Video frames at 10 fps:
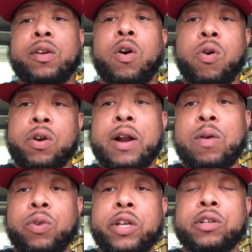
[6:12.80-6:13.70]
ordered our
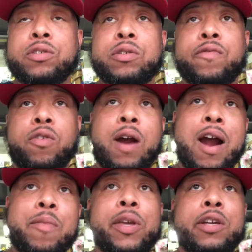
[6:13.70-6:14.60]
wheels for
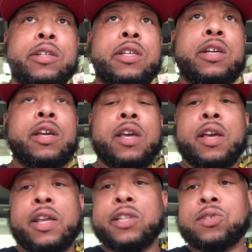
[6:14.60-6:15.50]
our build,
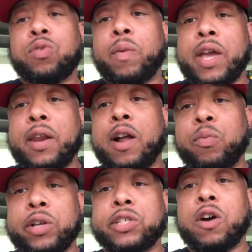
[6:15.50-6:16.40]
and this is what we ended up
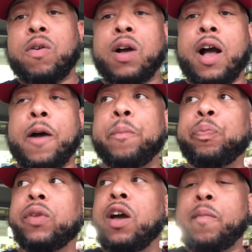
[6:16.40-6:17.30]
with. So I'm
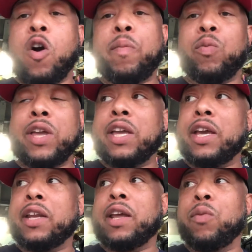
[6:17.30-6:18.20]
hoping we can
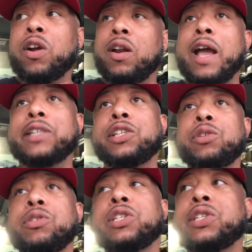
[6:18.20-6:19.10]
get, and we're gonna actually
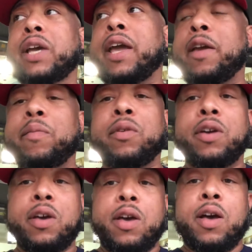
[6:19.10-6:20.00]
use the same
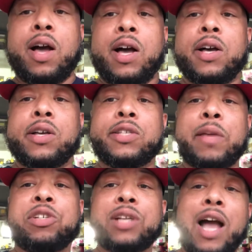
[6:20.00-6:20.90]

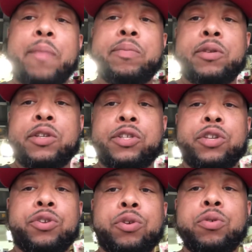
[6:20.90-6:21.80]
shop
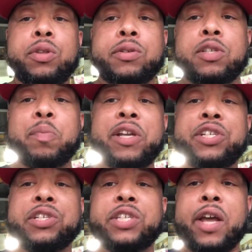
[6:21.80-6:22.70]
to do the
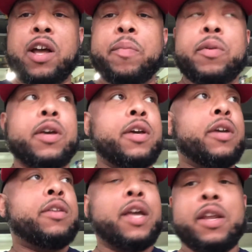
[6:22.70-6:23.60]
suspension setup
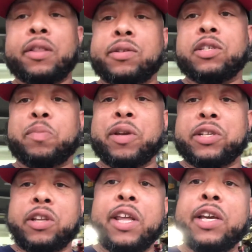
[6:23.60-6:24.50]
that did the
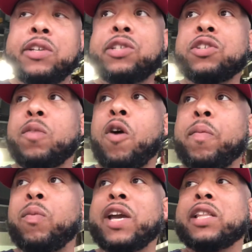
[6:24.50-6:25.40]
suspension on his. So I'm
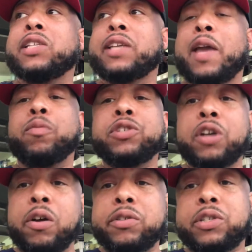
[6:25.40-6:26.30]
hoping we get the same
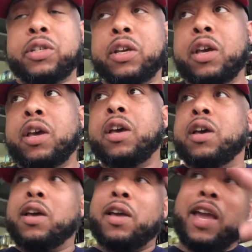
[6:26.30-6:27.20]
results.
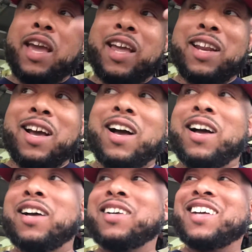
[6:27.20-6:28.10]
And
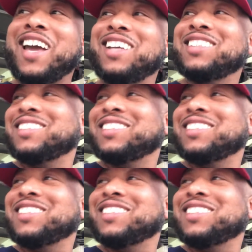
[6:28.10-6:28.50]
hey,